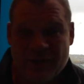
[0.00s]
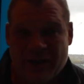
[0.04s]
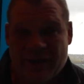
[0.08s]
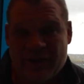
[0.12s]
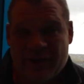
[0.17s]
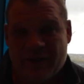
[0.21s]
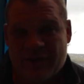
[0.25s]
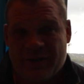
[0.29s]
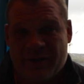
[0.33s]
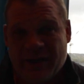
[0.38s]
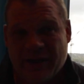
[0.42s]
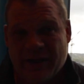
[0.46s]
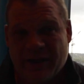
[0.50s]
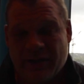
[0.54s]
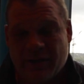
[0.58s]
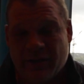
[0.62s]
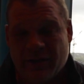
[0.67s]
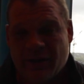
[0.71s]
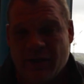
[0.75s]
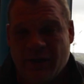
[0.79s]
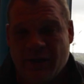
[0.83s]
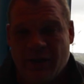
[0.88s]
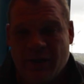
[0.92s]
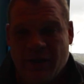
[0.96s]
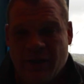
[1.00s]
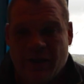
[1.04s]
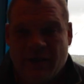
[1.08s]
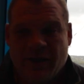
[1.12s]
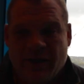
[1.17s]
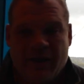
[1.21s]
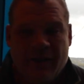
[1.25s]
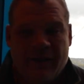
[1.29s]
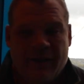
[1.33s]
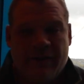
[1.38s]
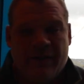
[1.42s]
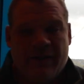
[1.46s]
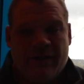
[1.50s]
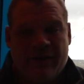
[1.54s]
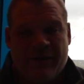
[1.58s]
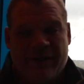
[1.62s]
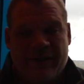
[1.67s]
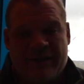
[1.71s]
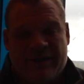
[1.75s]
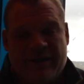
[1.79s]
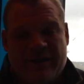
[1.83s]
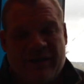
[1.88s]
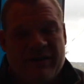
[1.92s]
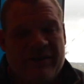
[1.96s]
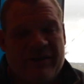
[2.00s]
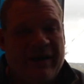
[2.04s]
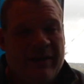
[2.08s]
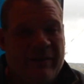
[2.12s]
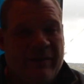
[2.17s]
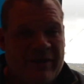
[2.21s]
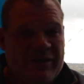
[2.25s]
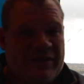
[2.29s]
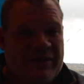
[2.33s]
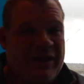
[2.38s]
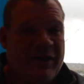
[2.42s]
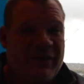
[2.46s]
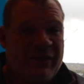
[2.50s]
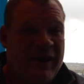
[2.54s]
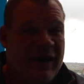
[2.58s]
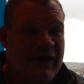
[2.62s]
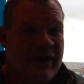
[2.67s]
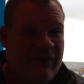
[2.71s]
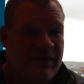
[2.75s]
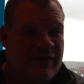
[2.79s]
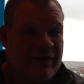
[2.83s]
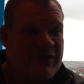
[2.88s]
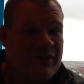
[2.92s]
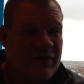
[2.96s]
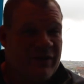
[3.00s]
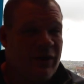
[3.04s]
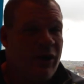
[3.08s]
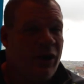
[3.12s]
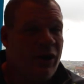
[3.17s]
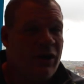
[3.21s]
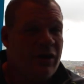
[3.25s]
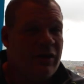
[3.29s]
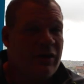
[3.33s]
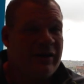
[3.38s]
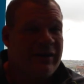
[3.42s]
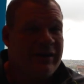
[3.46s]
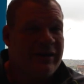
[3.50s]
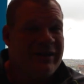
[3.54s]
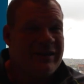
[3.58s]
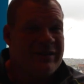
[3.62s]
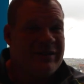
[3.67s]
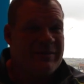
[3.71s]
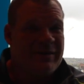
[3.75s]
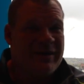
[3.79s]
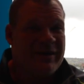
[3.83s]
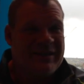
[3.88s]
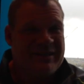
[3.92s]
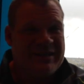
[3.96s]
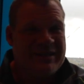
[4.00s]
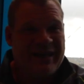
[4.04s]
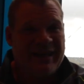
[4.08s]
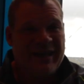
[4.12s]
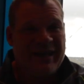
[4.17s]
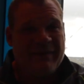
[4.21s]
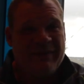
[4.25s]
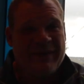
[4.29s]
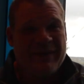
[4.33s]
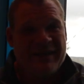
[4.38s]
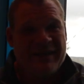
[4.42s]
The Undertaker, the reason that they're able to stay around for so long is because they keep